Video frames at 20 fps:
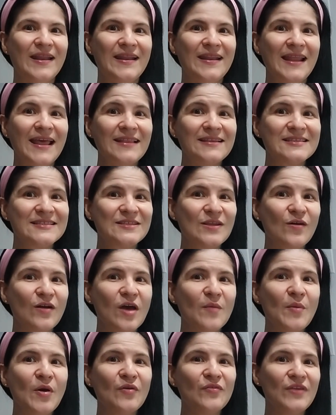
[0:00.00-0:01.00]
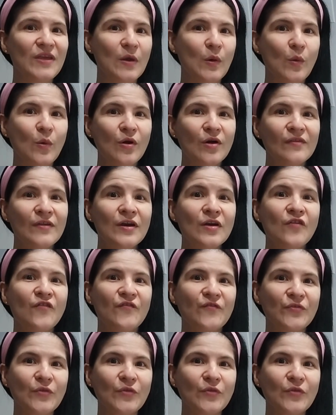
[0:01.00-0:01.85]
let's talk about the order of